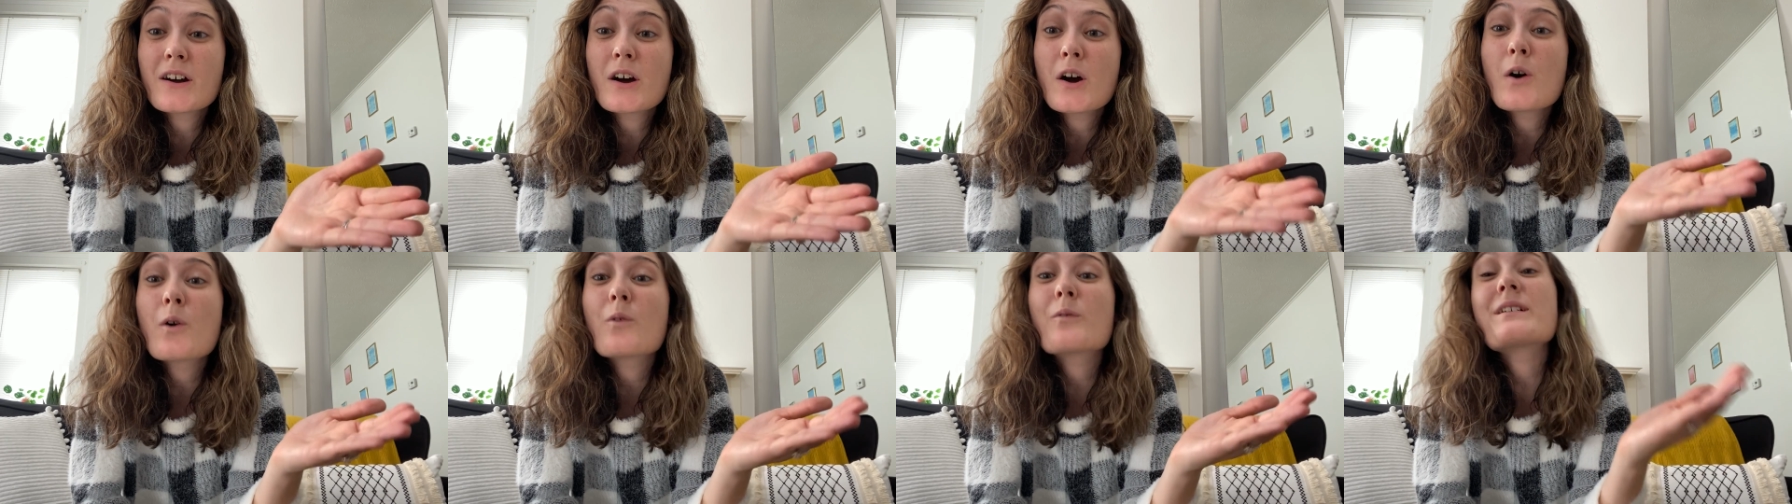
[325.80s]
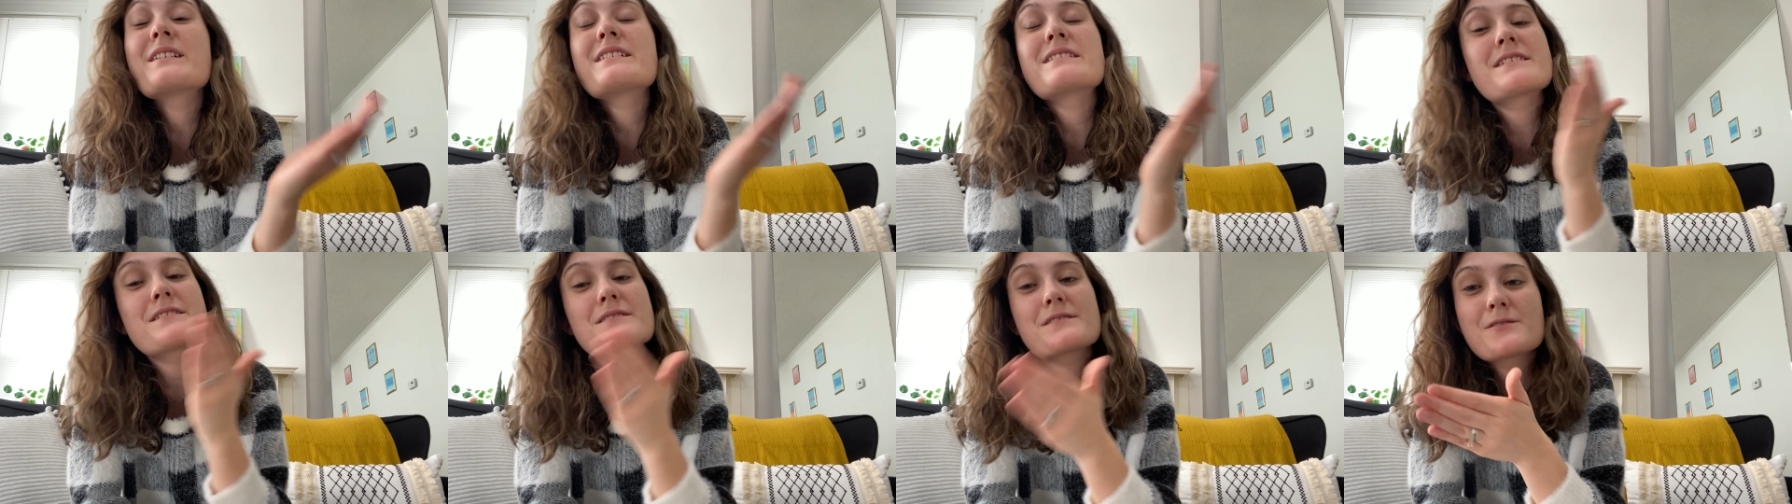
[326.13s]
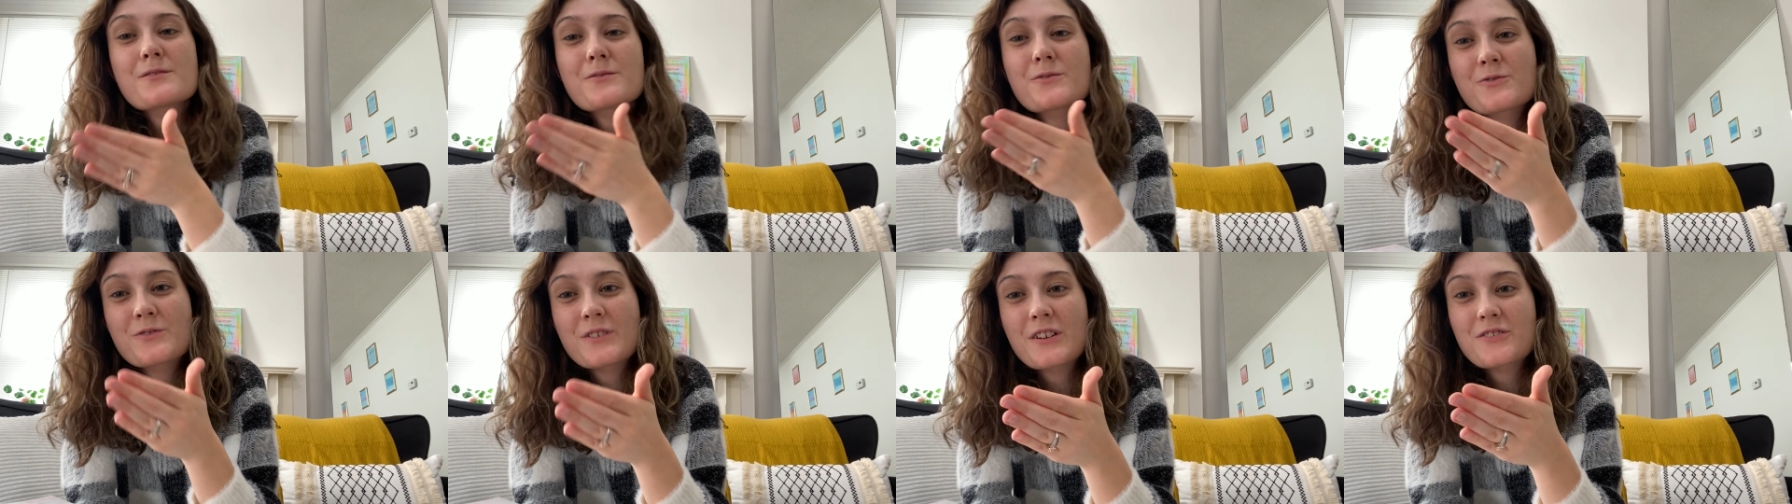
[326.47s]
we need
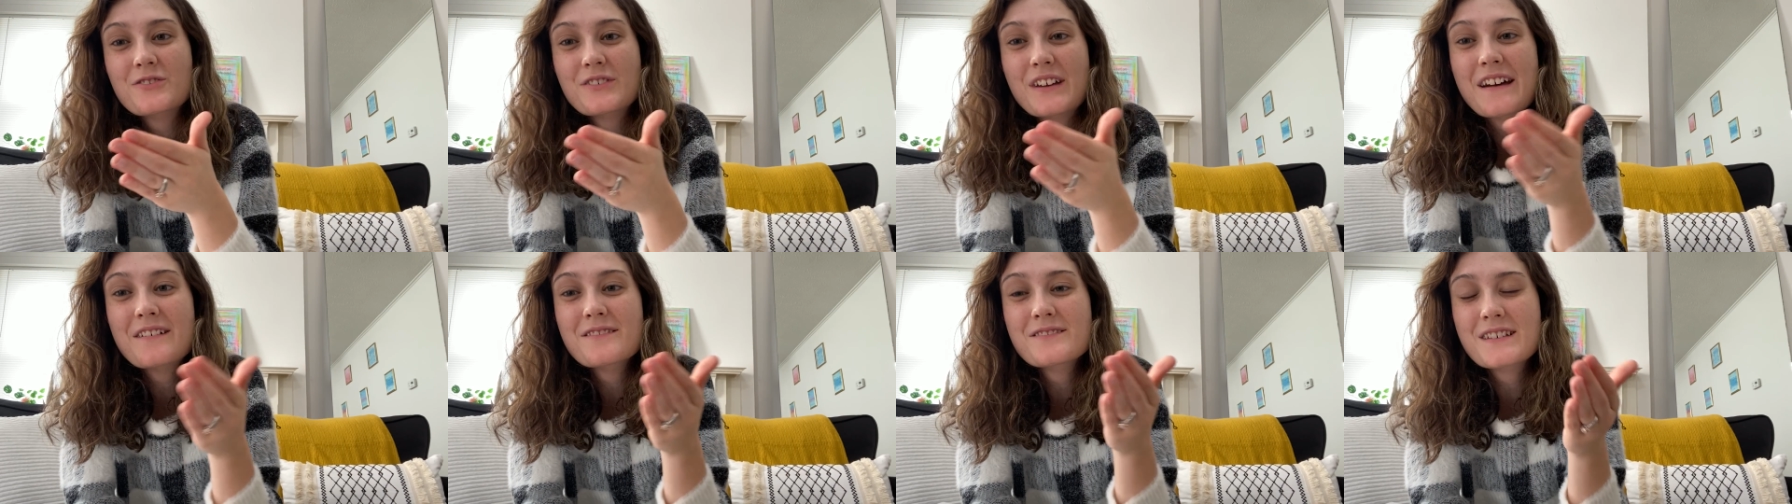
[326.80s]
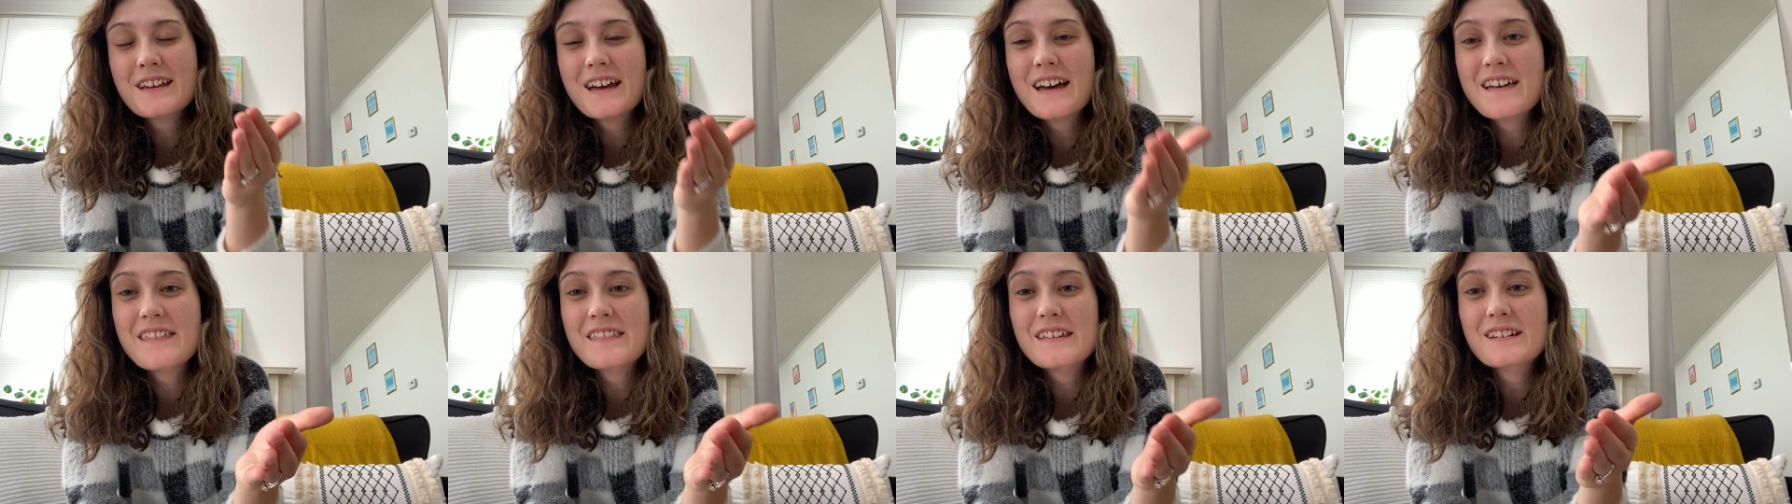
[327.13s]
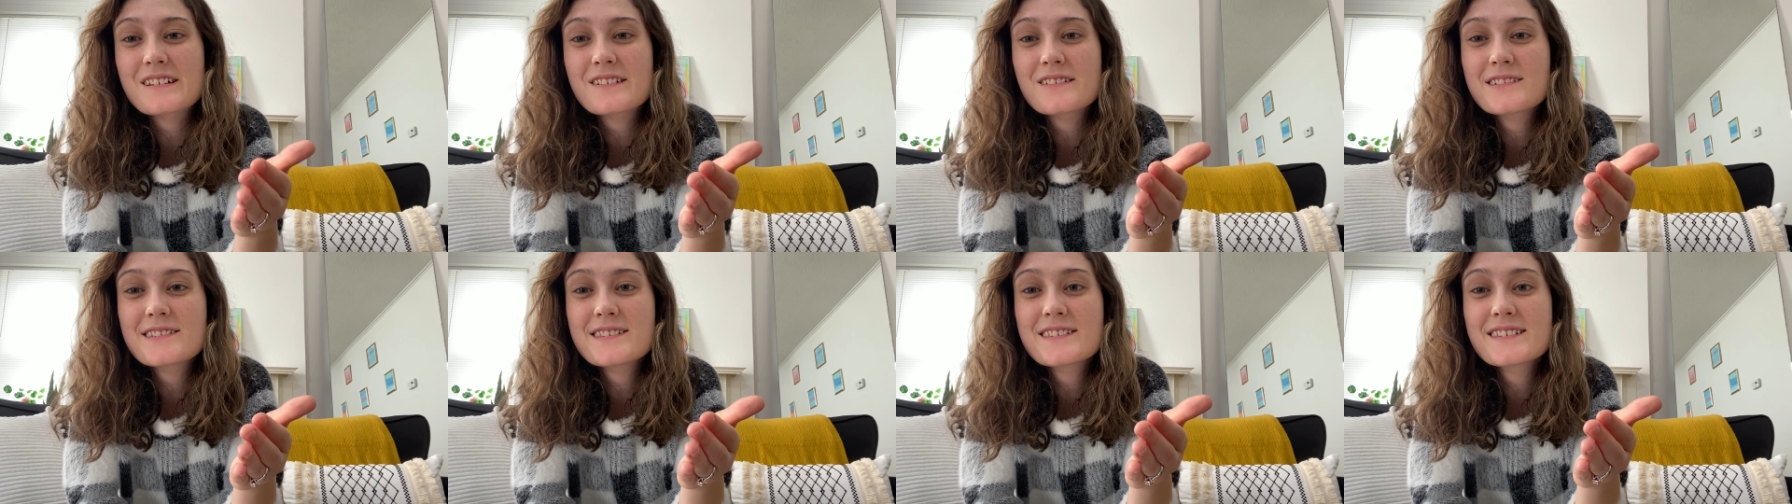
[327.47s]
to stretch out to
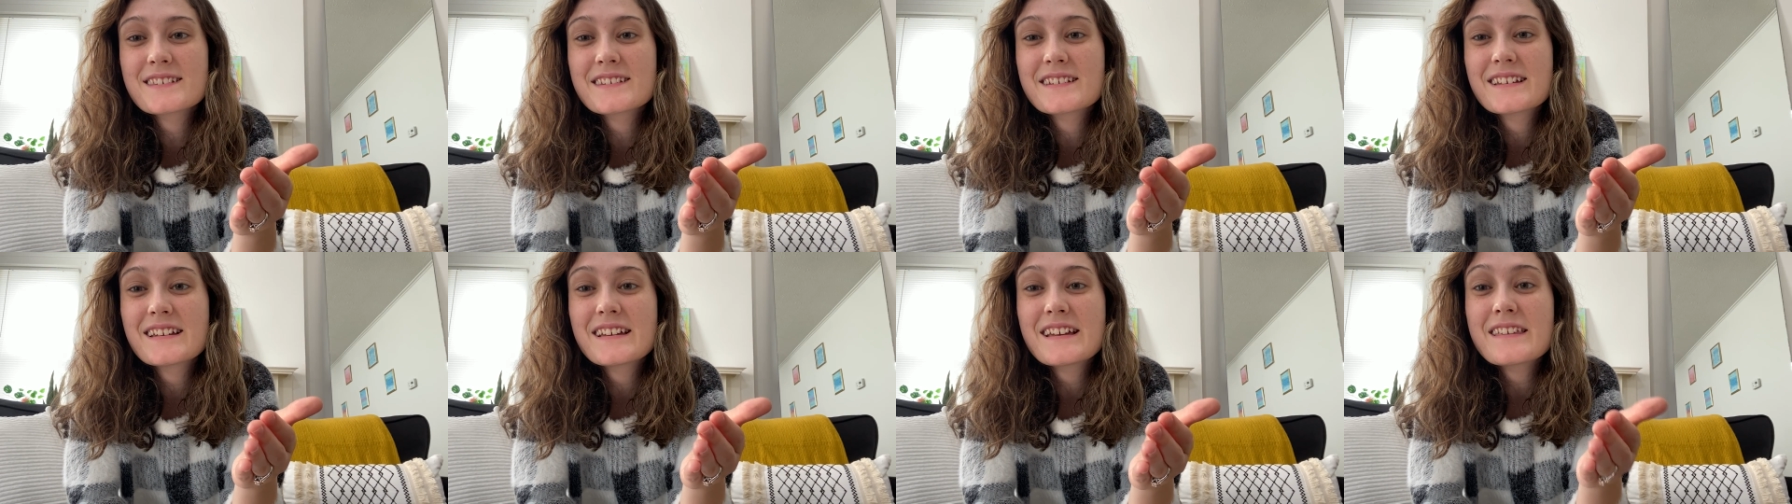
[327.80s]
others,